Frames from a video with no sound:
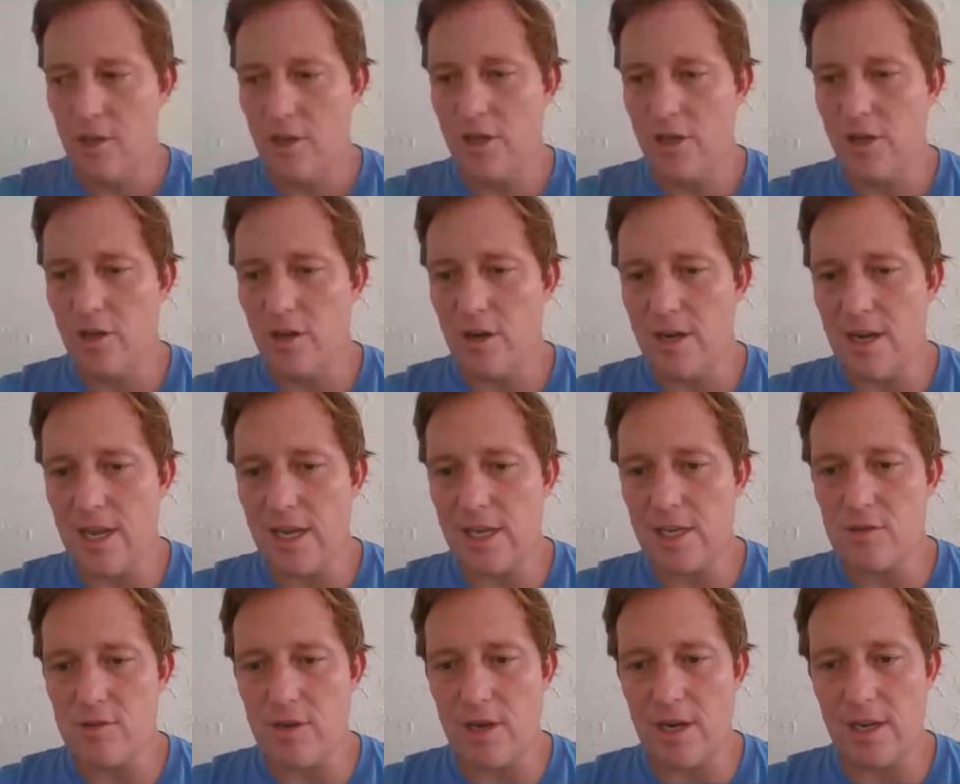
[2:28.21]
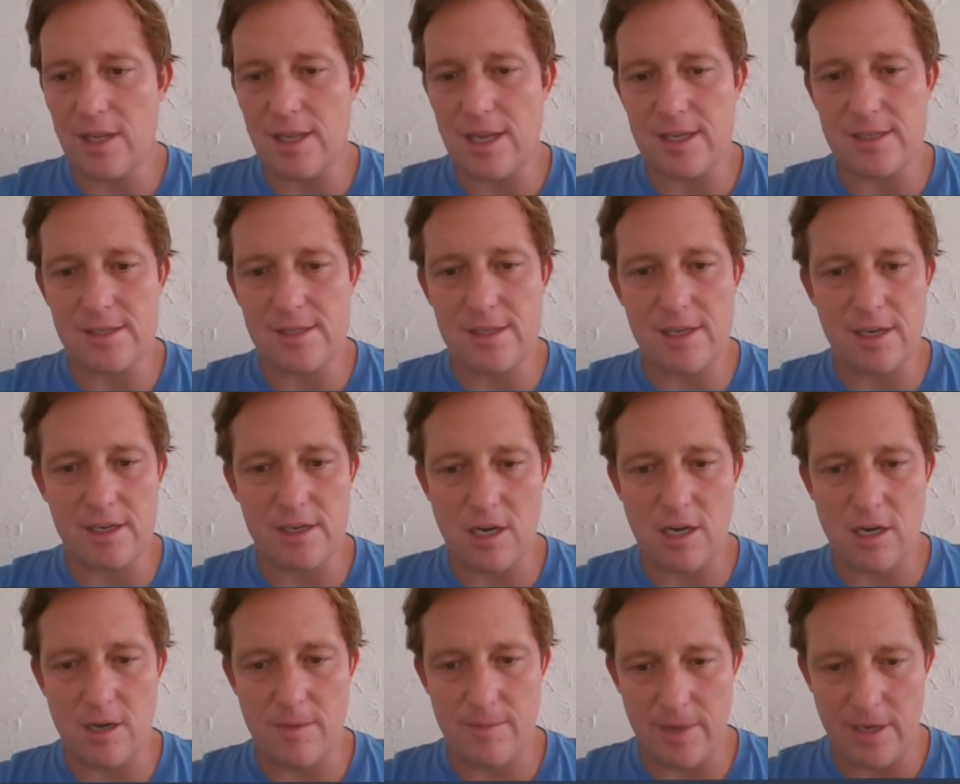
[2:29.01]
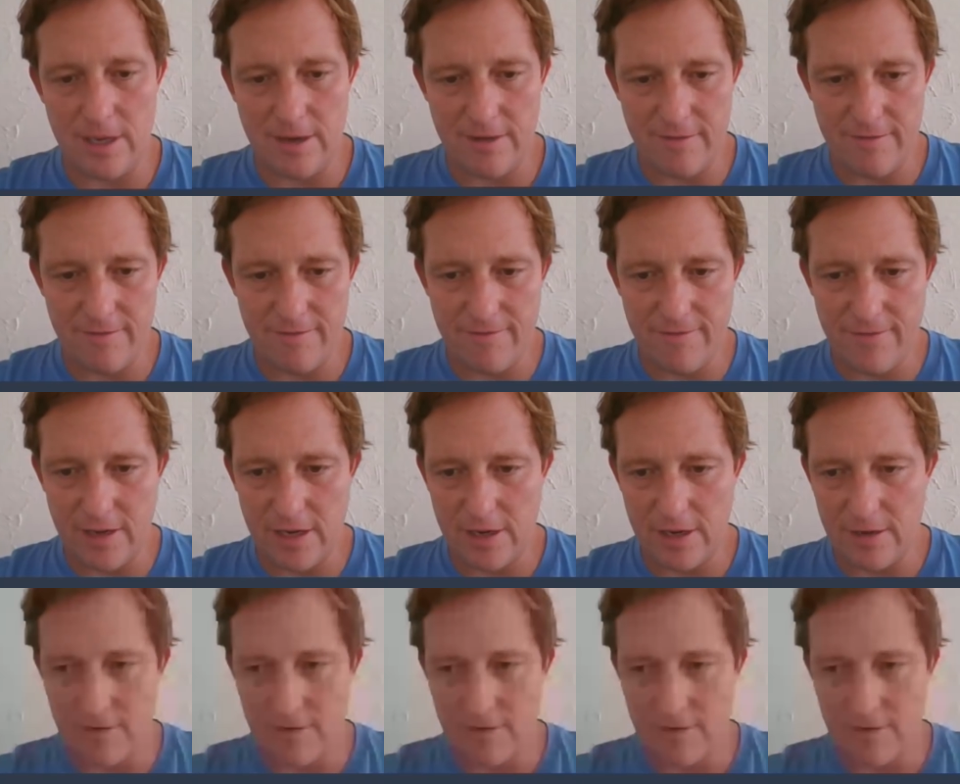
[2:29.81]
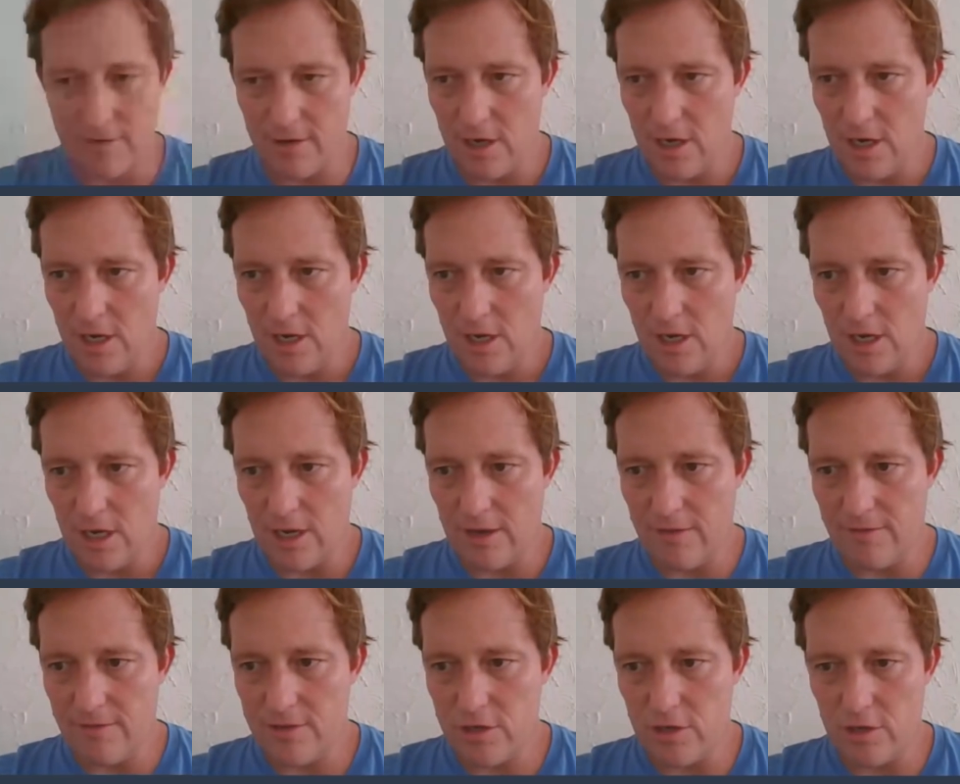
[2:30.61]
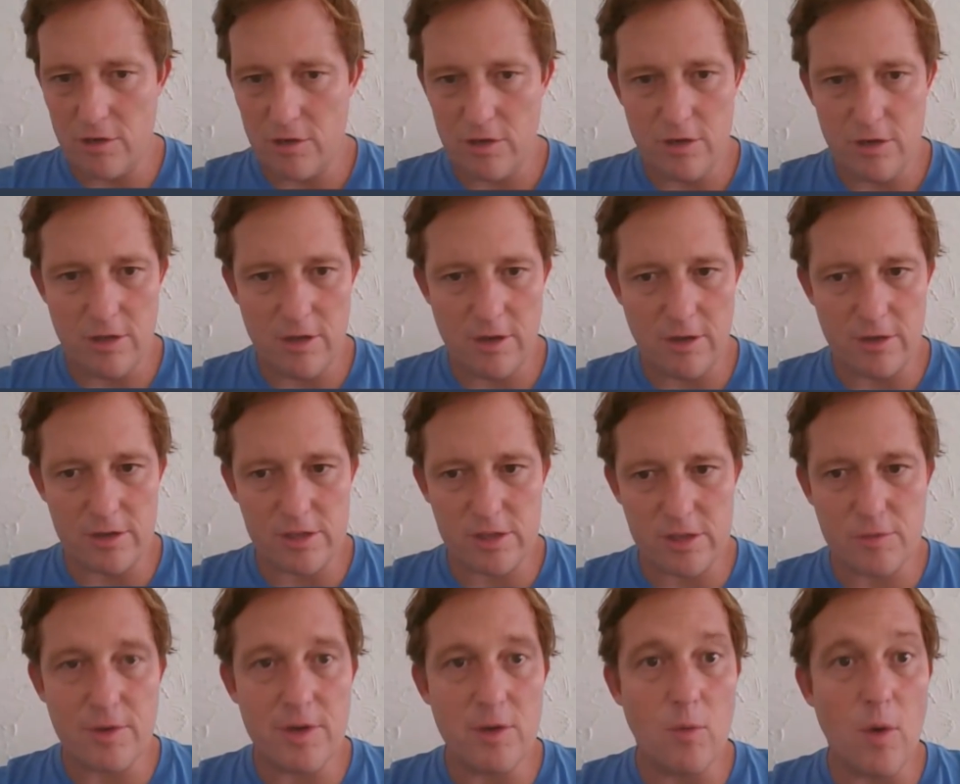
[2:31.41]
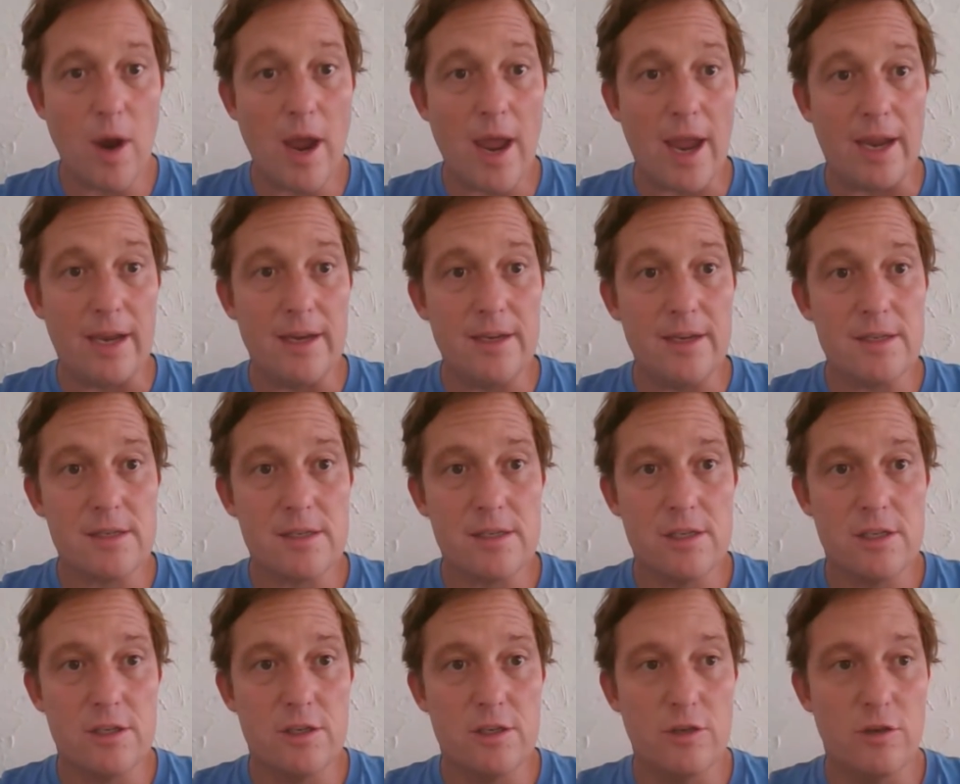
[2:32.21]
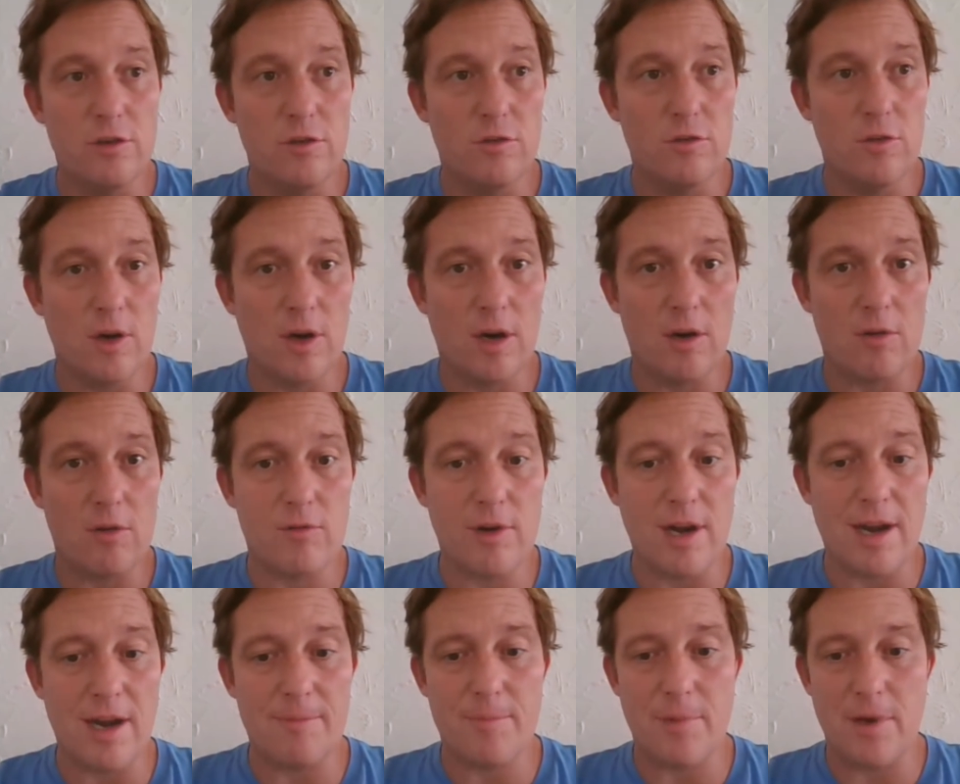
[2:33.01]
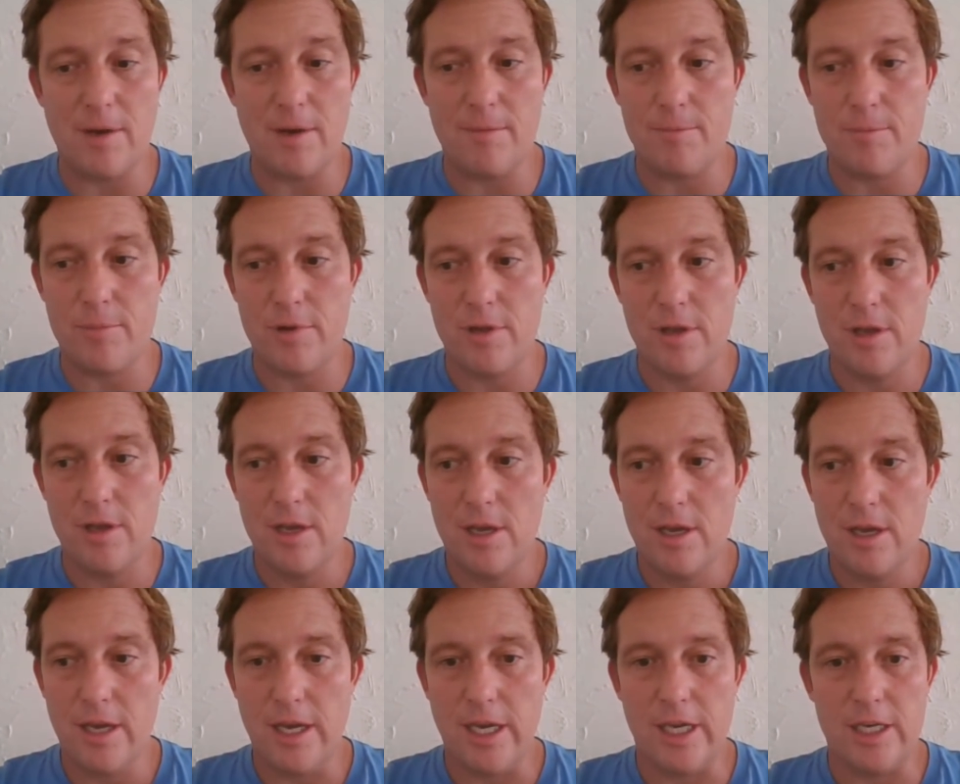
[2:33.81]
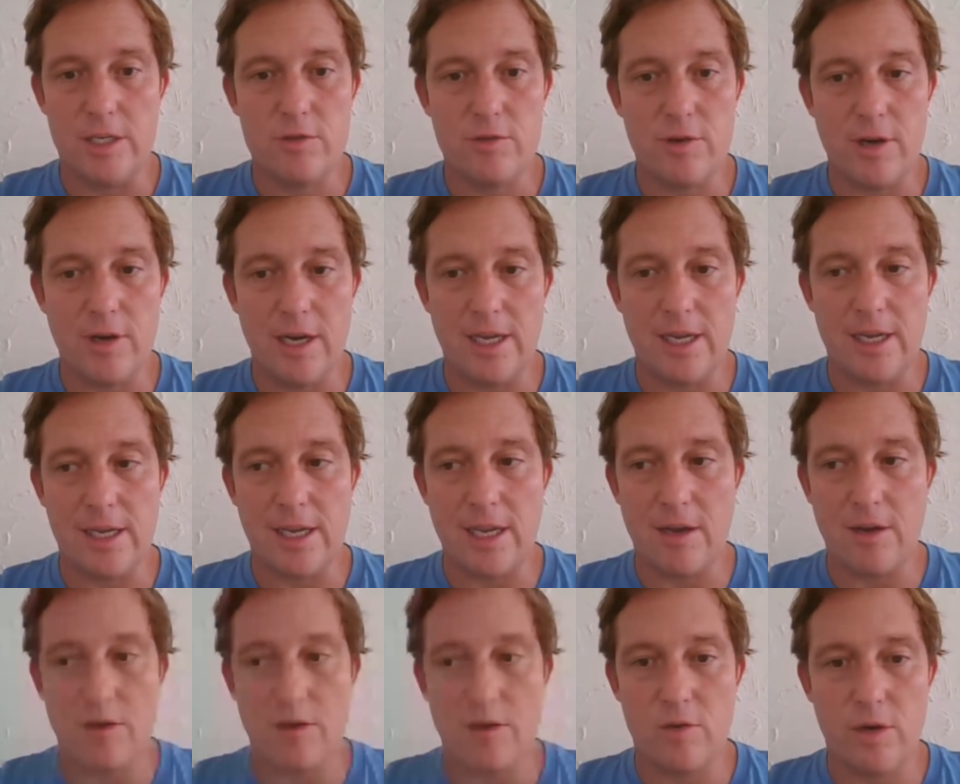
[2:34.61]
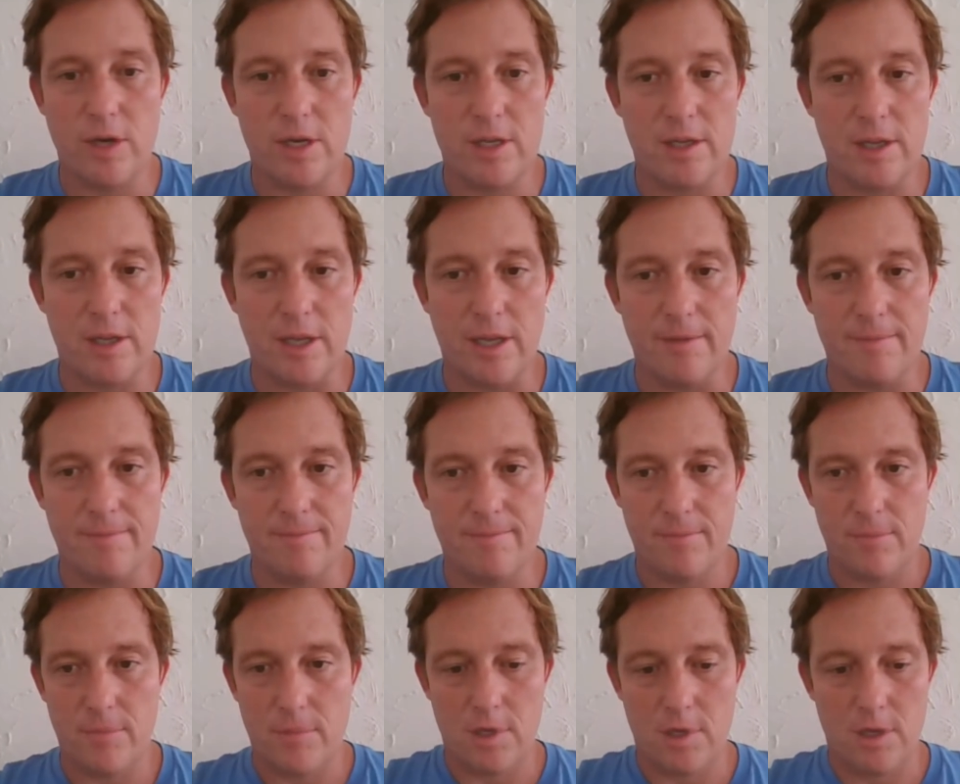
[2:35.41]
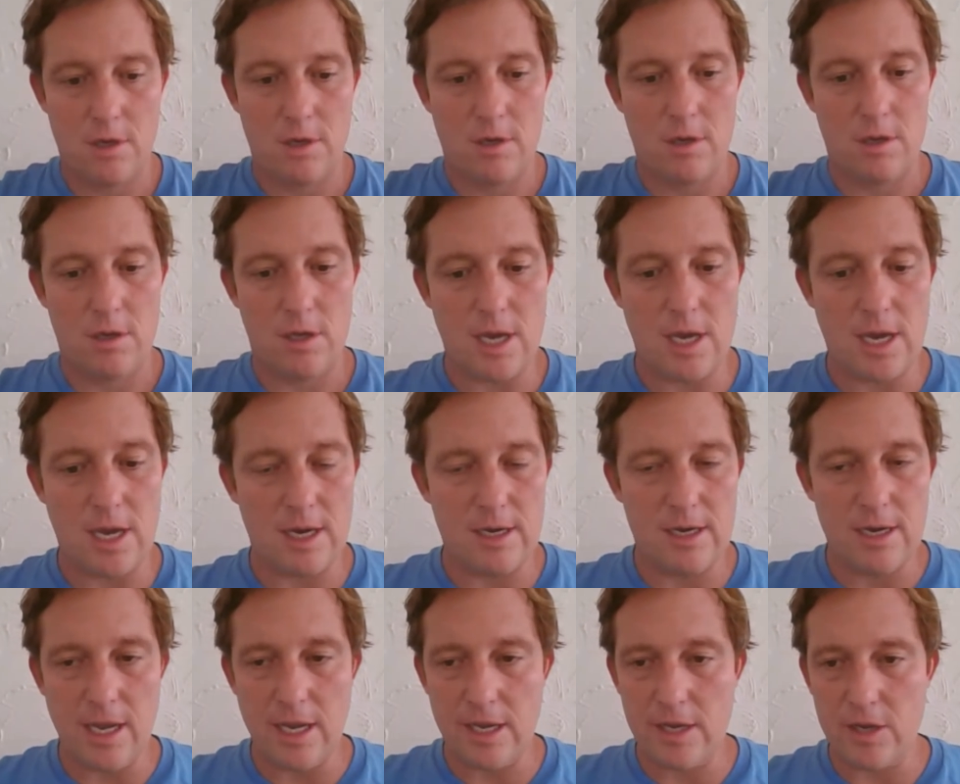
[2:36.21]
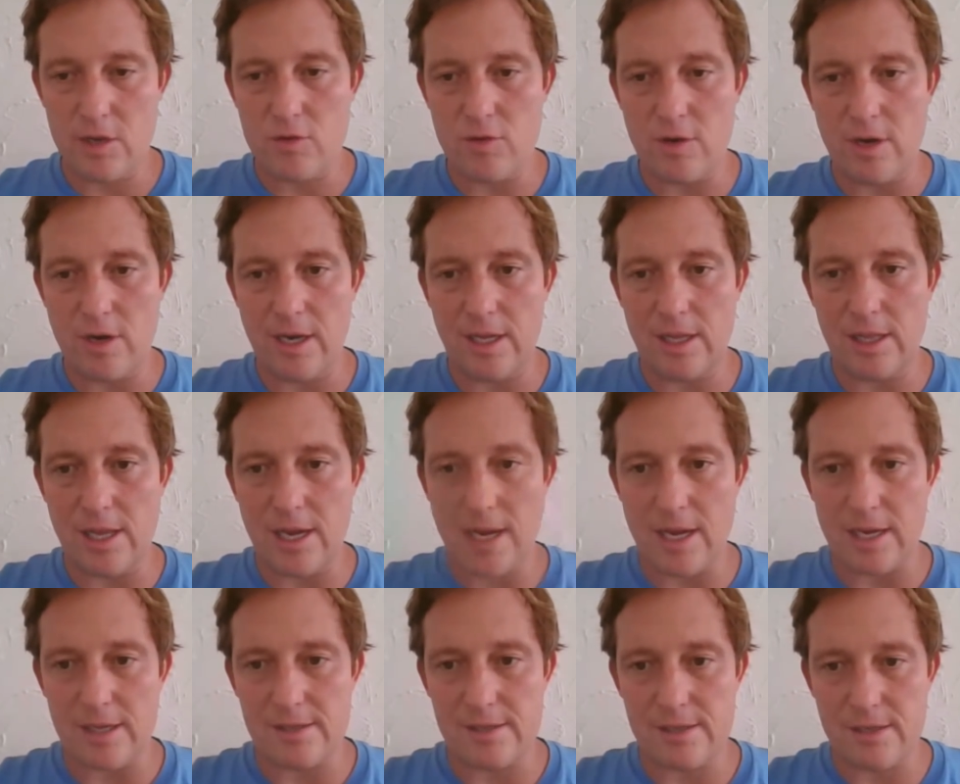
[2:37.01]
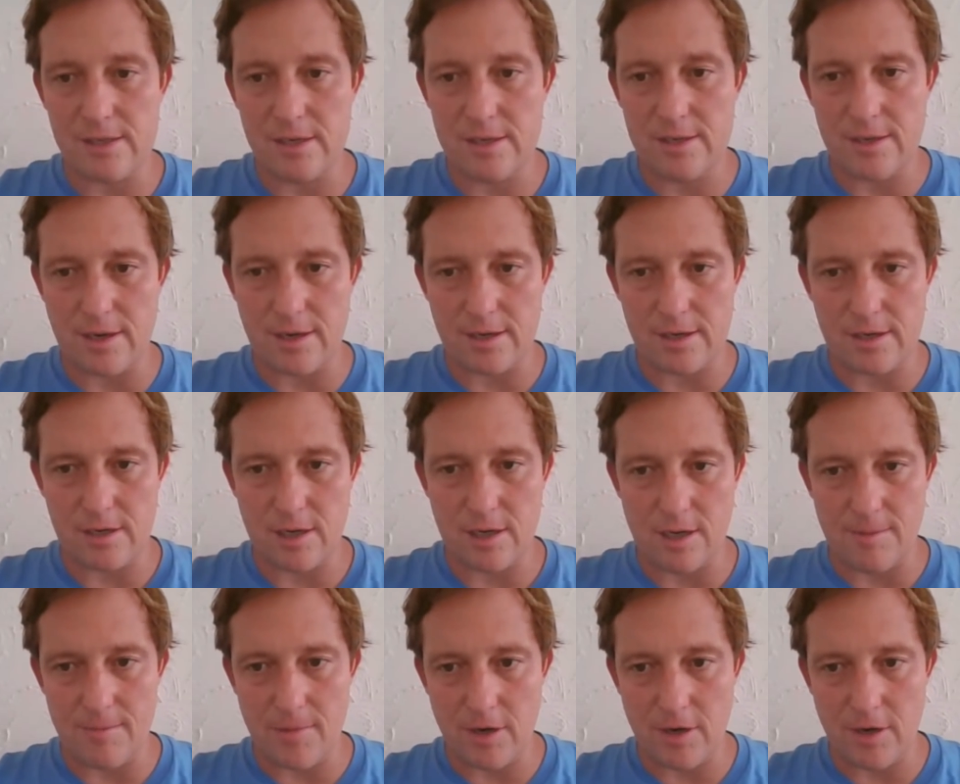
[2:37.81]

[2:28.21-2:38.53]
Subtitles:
You can go to nakedtradingclass.com and figure, I've shown you there's three ways to ramp up a trading account quickly at nakedtradingclass.com.